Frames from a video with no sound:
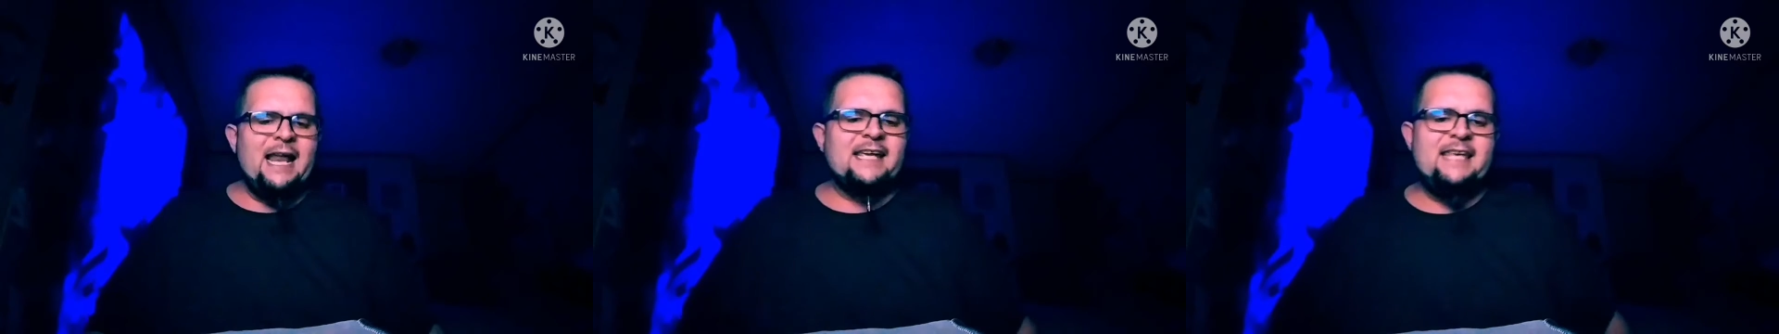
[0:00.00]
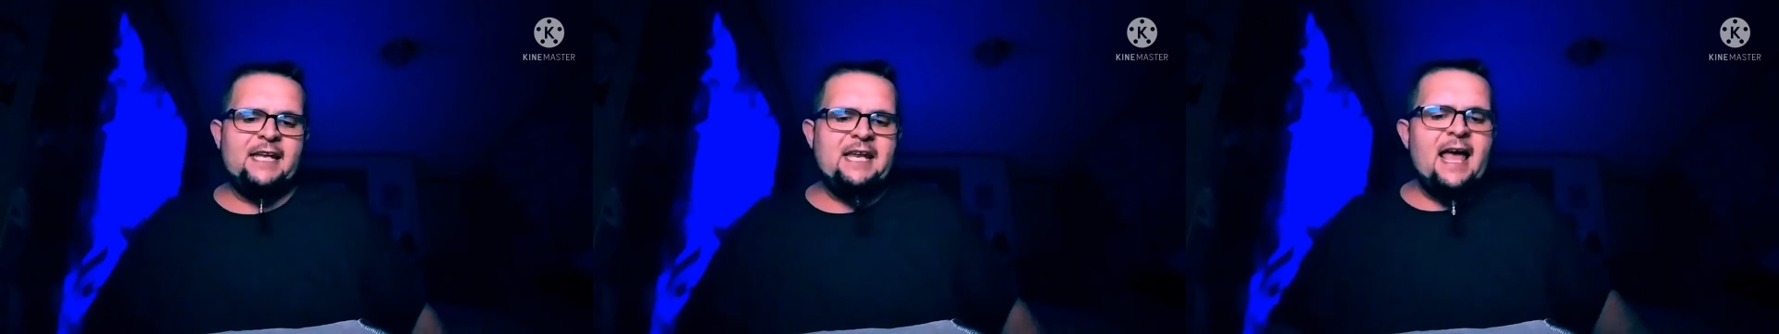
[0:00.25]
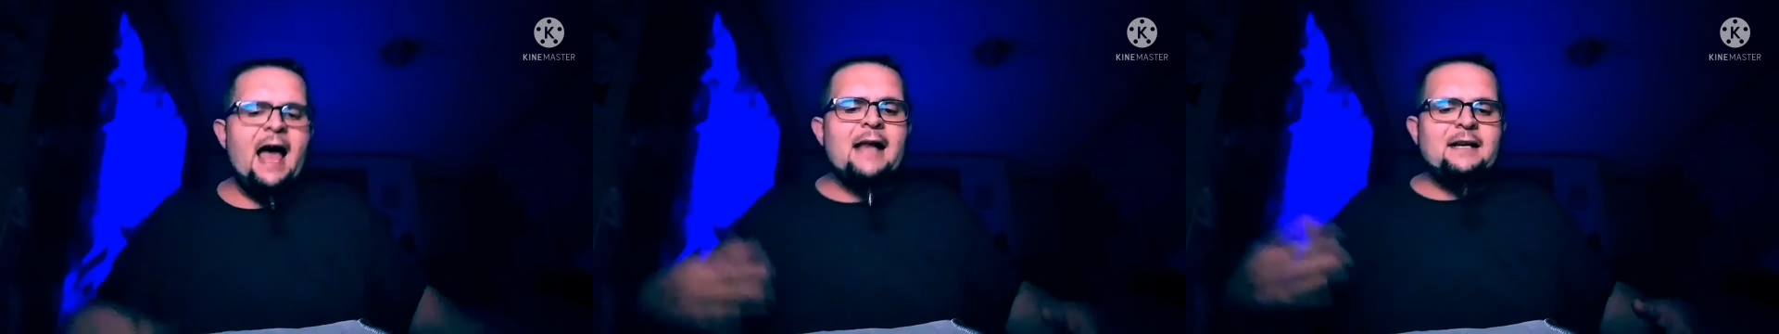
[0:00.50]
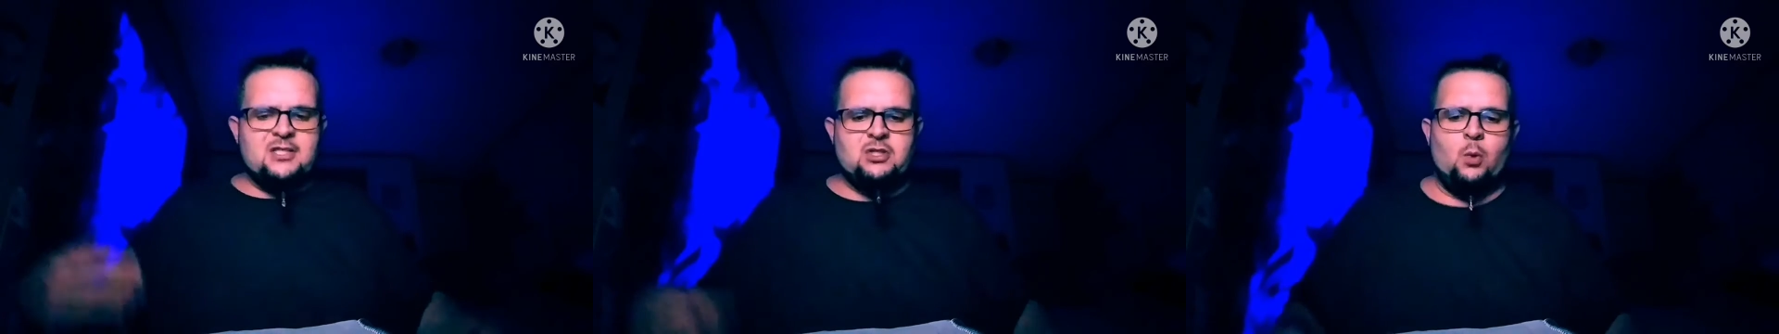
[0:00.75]
I get it,
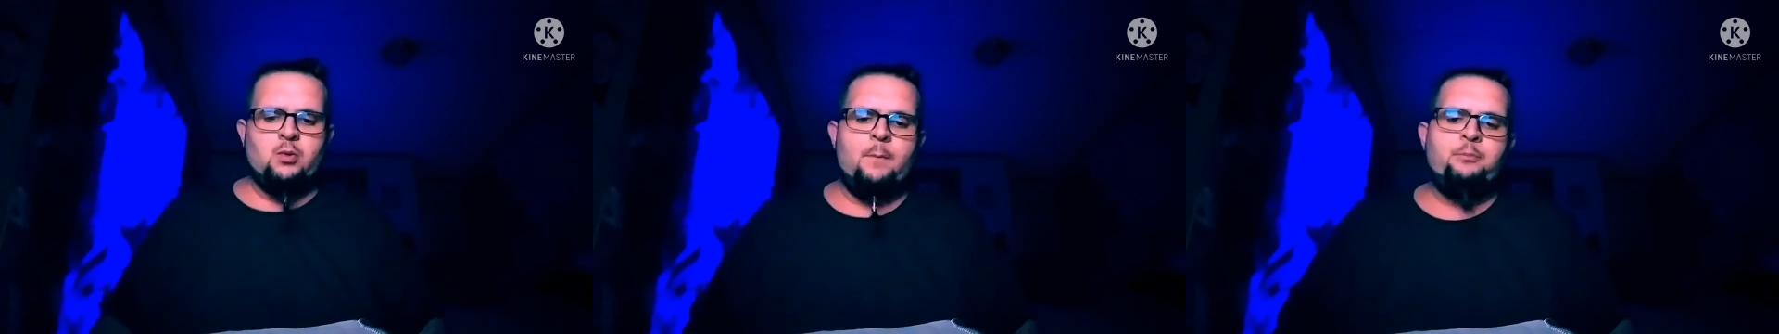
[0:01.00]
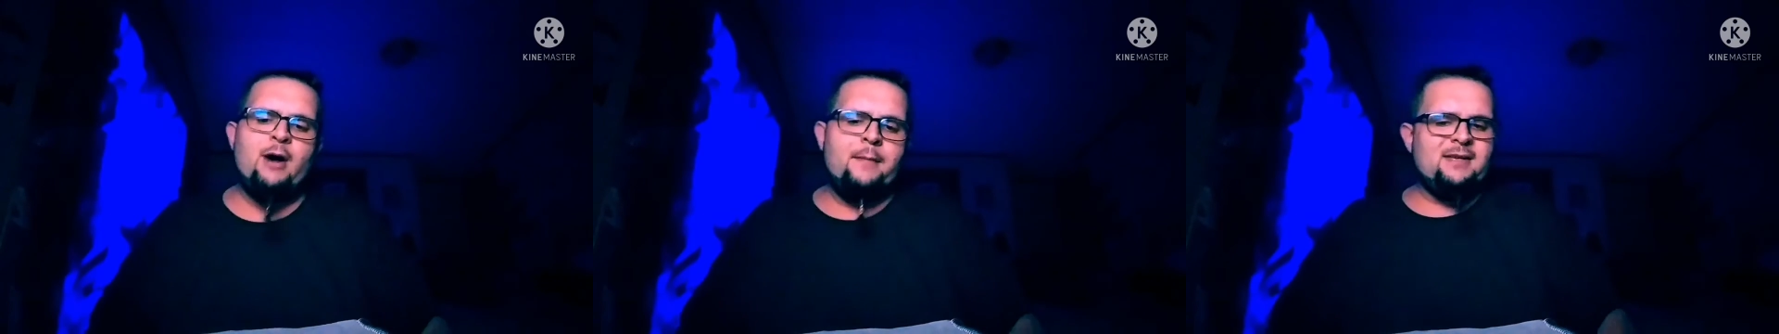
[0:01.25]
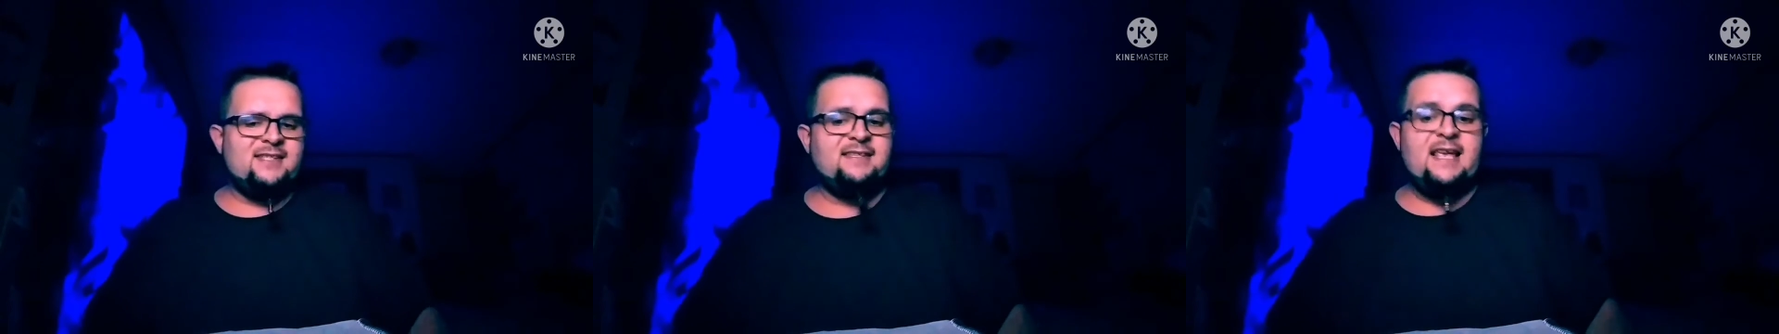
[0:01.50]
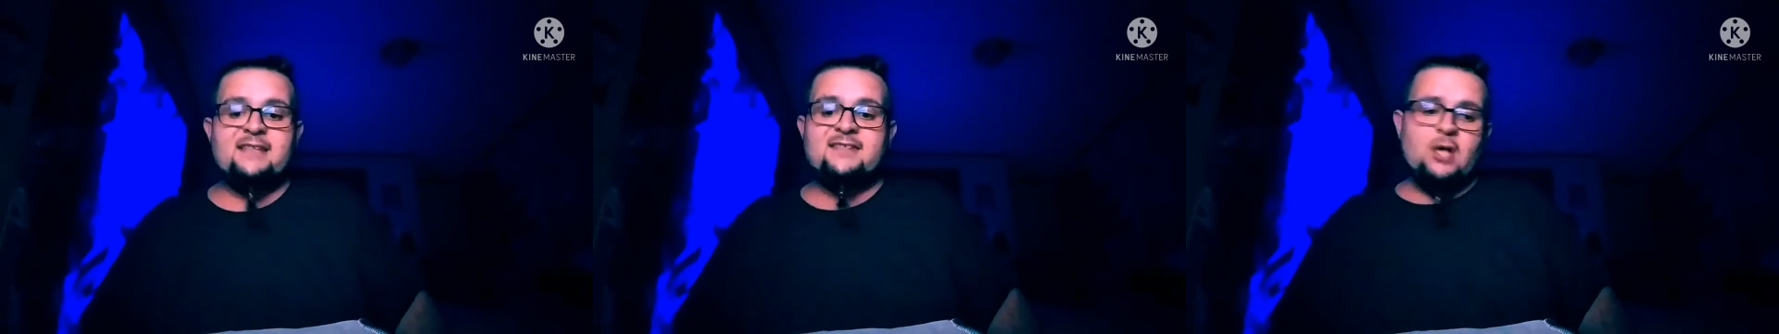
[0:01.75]
I just own the
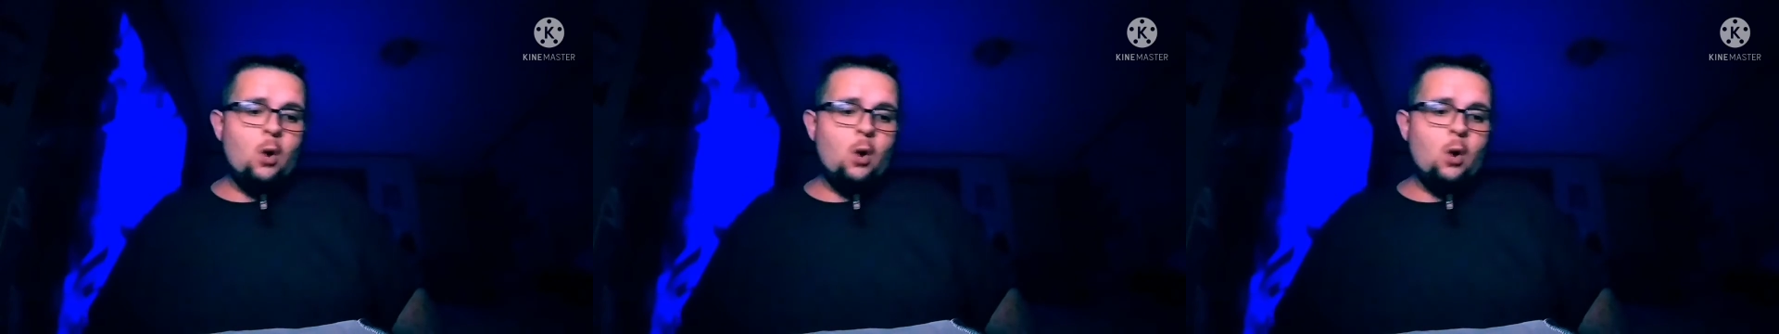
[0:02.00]
premises.